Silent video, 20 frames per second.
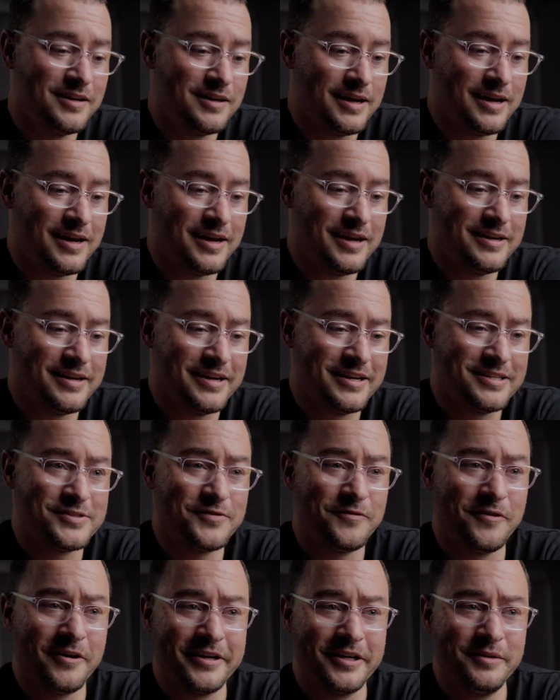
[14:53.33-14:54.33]
And it's
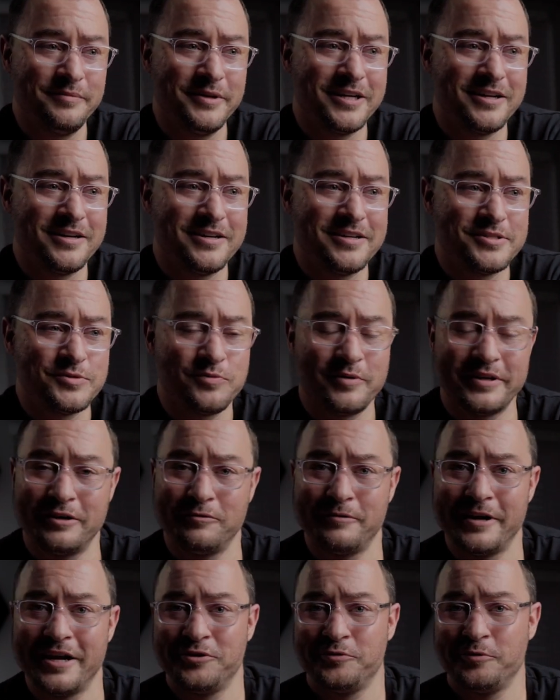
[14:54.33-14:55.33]
funny because when I
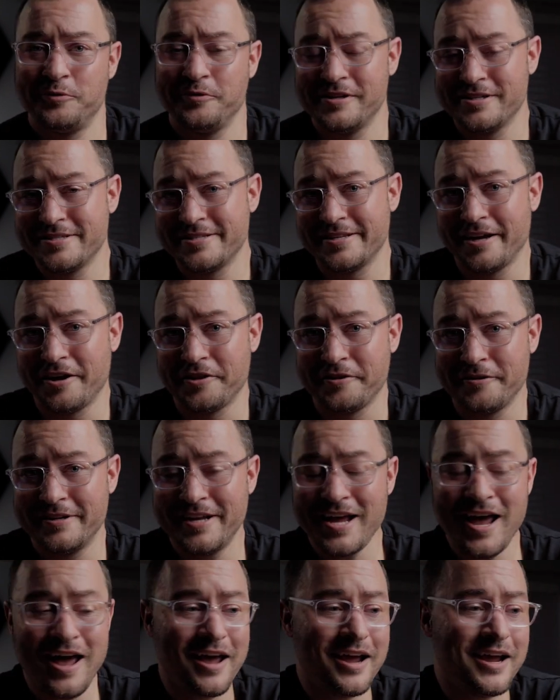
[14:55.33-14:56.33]
ran through this the other
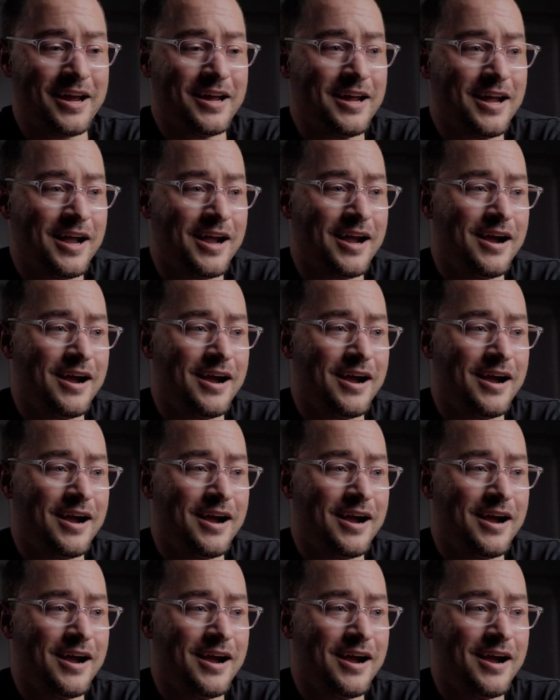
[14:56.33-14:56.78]
day,